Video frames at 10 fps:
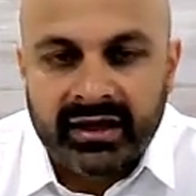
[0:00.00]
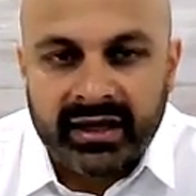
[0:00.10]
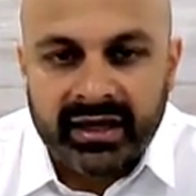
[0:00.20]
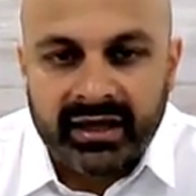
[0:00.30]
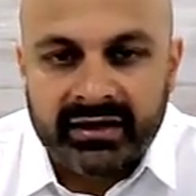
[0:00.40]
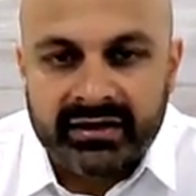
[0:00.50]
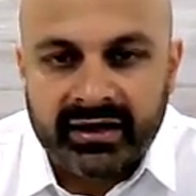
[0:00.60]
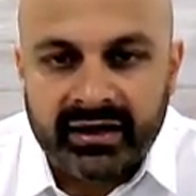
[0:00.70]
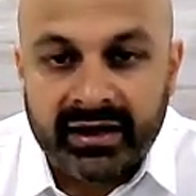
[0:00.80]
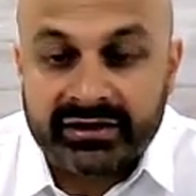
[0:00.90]
And
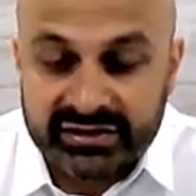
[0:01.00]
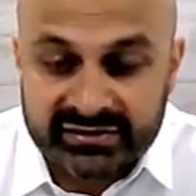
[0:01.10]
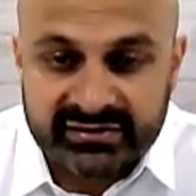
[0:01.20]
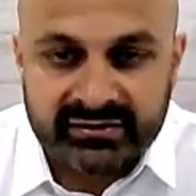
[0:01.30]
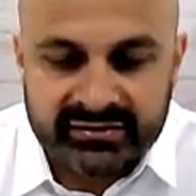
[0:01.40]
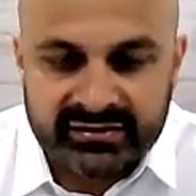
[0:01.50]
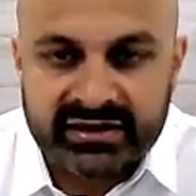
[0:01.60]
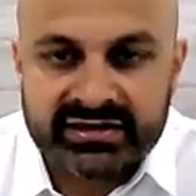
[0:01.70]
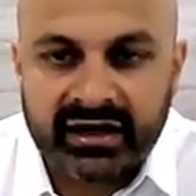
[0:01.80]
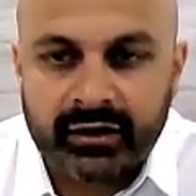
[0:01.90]
uh, actually, it's, a, it's an
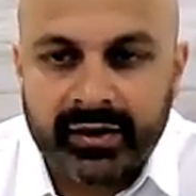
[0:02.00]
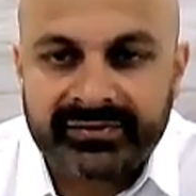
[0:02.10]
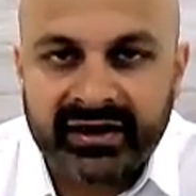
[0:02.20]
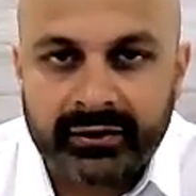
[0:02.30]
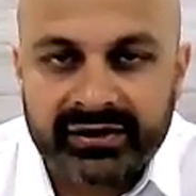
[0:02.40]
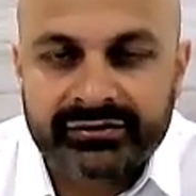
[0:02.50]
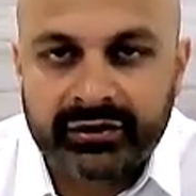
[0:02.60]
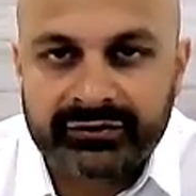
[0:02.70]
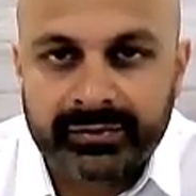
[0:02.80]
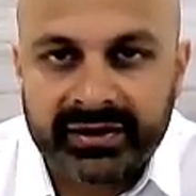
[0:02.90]
entire website
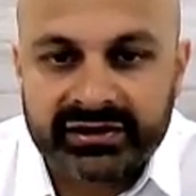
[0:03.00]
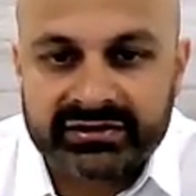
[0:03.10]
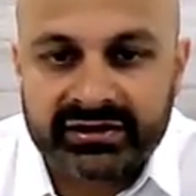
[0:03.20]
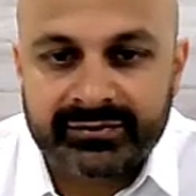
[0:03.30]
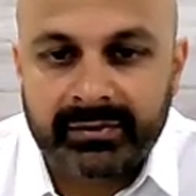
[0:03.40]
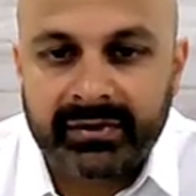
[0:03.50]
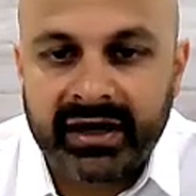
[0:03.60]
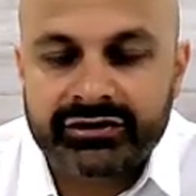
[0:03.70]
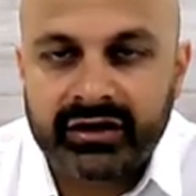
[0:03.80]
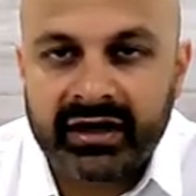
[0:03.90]
resource for patients. But
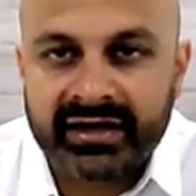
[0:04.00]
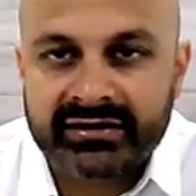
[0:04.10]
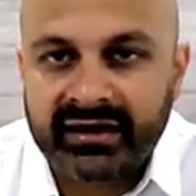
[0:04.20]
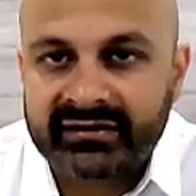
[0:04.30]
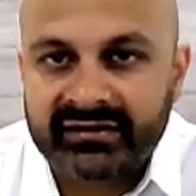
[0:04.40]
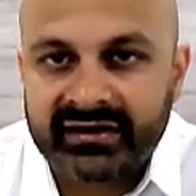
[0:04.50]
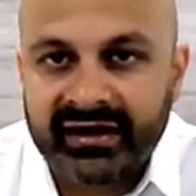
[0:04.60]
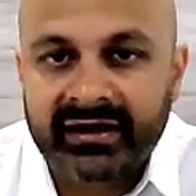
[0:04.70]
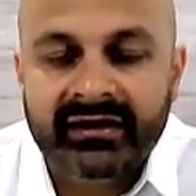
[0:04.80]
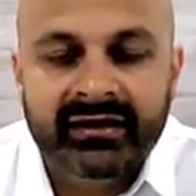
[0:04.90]

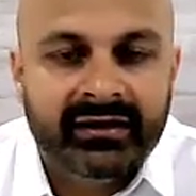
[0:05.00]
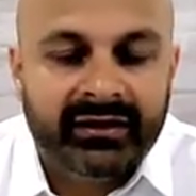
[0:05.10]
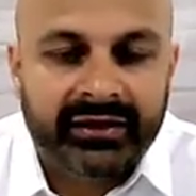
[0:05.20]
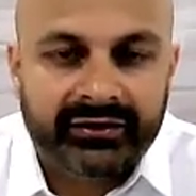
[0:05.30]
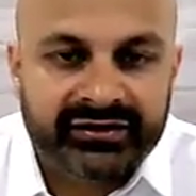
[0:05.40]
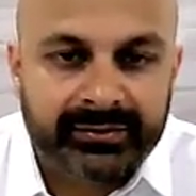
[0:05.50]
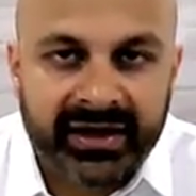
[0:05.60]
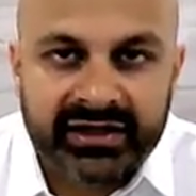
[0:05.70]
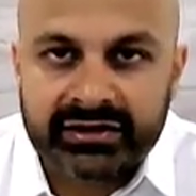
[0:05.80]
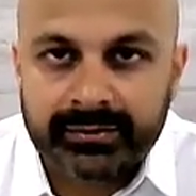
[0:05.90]
mydryeye.ca, there is a
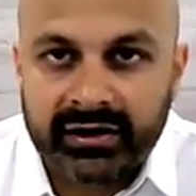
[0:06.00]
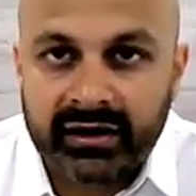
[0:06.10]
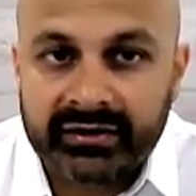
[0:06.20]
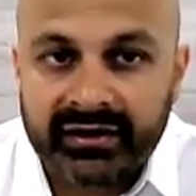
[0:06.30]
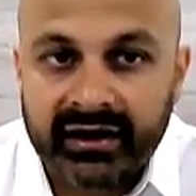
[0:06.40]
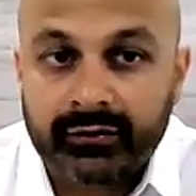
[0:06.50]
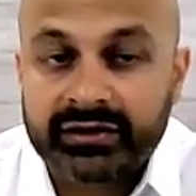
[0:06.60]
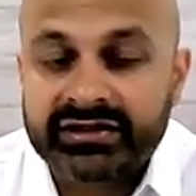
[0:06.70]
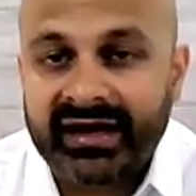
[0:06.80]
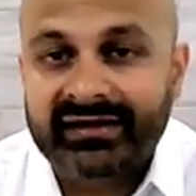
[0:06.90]
patient blog there
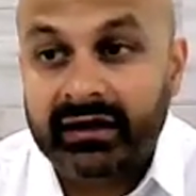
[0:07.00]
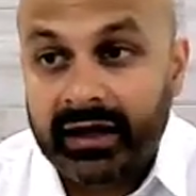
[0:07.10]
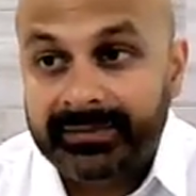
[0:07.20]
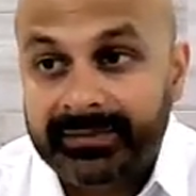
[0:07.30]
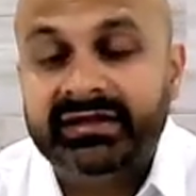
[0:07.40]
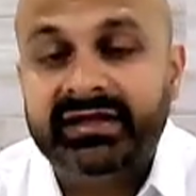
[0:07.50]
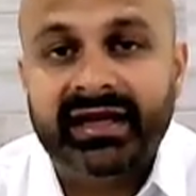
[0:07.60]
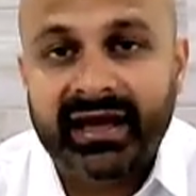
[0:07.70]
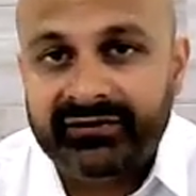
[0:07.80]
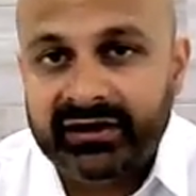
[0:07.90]
which has up to
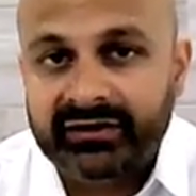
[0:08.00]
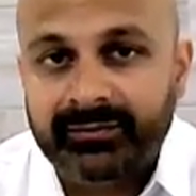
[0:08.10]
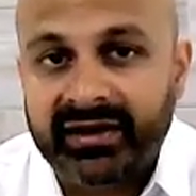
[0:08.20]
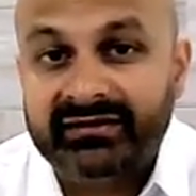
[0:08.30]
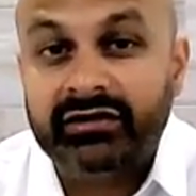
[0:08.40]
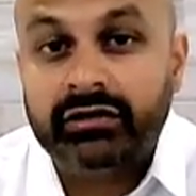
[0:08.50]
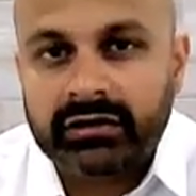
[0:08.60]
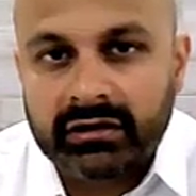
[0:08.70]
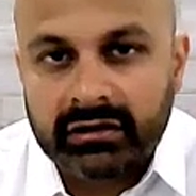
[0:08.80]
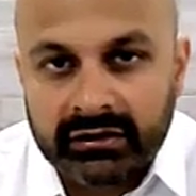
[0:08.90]
date, evidence based,
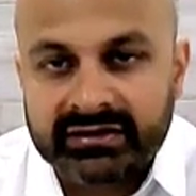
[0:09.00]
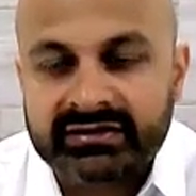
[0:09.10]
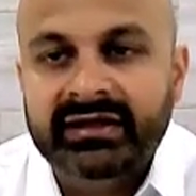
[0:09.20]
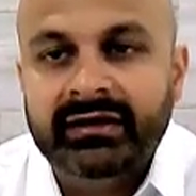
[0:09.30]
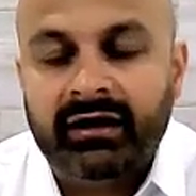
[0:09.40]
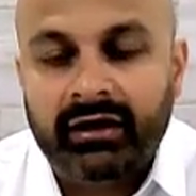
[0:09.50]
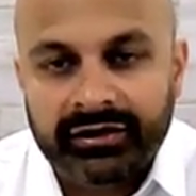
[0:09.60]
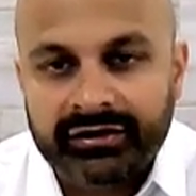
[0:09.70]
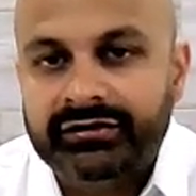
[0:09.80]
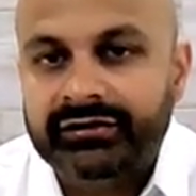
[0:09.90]
current
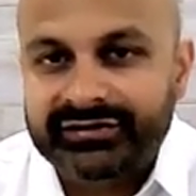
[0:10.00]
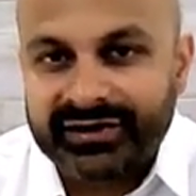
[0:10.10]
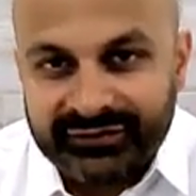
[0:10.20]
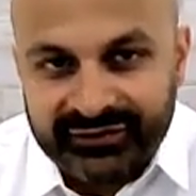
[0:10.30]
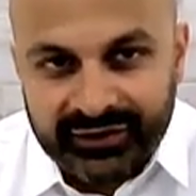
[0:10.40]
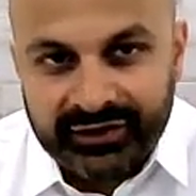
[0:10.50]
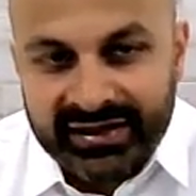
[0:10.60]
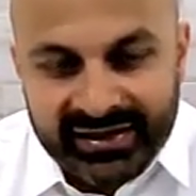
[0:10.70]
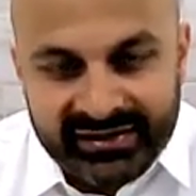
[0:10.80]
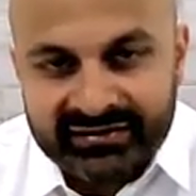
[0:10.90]
articles that are
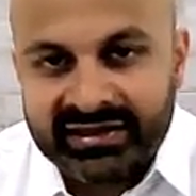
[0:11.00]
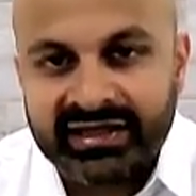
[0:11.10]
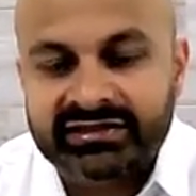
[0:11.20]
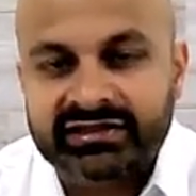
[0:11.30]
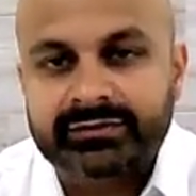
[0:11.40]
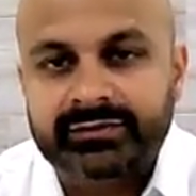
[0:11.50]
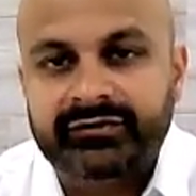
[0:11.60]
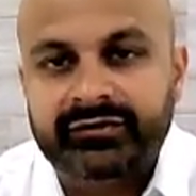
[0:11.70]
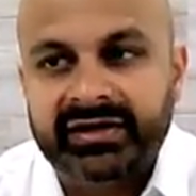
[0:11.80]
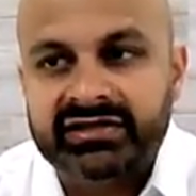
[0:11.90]
very easily digestible
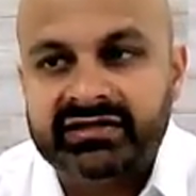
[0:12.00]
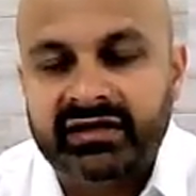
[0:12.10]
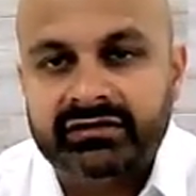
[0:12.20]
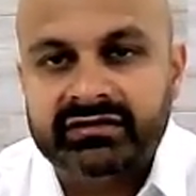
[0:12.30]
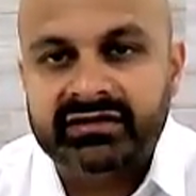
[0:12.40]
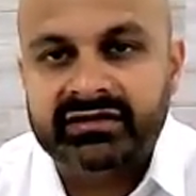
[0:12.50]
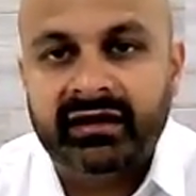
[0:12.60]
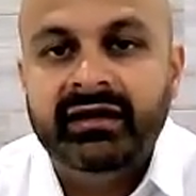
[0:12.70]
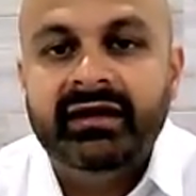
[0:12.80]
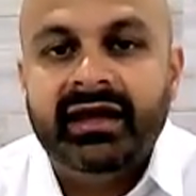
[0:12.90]
for patients to
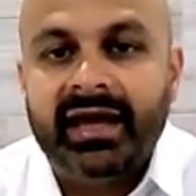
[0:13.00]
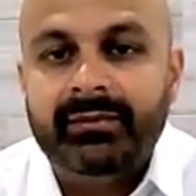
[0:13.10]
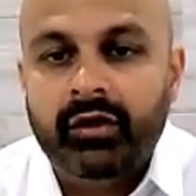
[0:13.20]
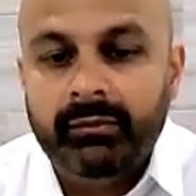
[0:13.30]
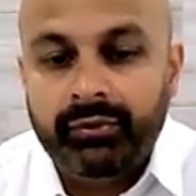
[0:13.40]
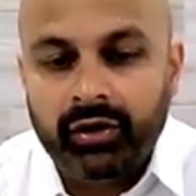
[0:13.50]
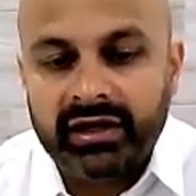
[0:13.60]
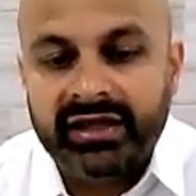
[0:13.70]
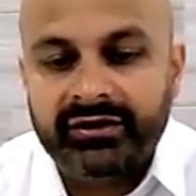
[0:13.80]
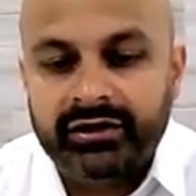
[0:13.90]
understand. And more
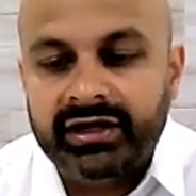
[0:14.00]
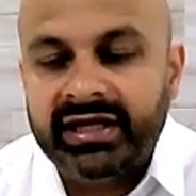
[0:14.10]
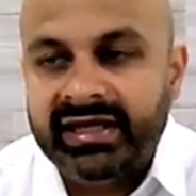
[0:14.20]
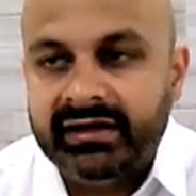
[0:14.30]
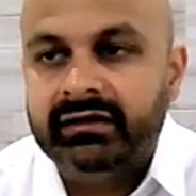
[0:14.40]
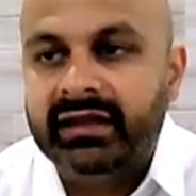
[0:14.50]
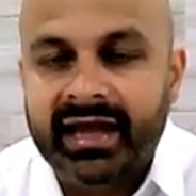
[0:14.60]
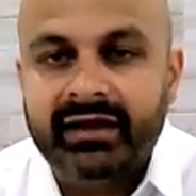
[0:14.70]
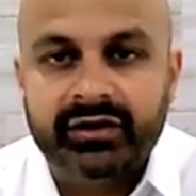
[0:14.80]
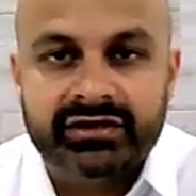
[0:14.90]
importantly, they're going to hear
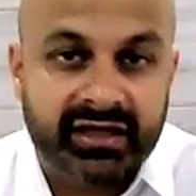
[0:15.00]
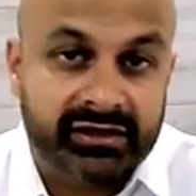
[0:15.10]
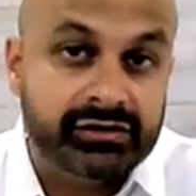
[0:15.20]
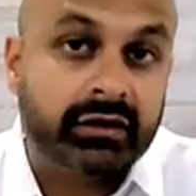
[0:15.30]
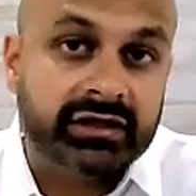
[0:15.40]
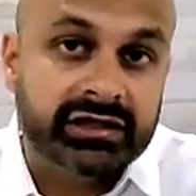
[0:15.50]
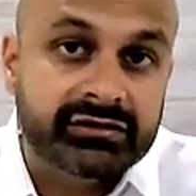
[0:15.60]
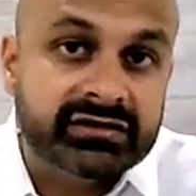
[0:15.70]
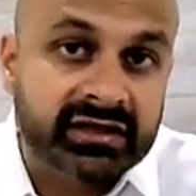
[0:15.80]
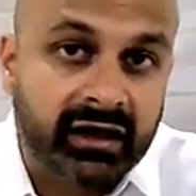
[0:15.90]
language that you're going to
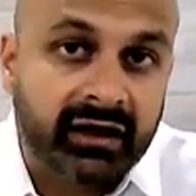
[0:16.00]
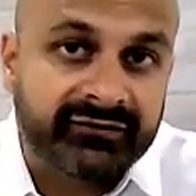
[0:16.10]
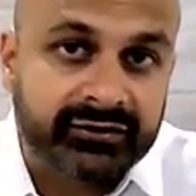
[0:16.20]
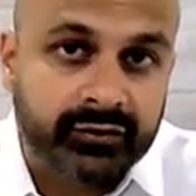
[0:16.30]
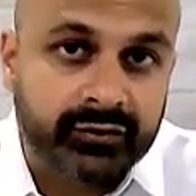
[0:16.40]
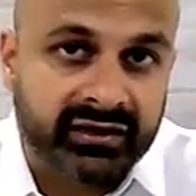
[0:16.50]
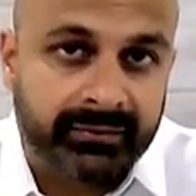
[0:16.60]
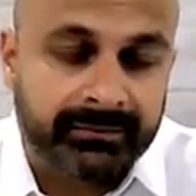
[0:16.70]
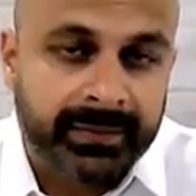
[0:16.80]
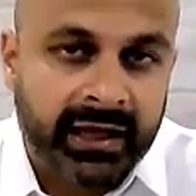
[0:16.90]
use in the office with them.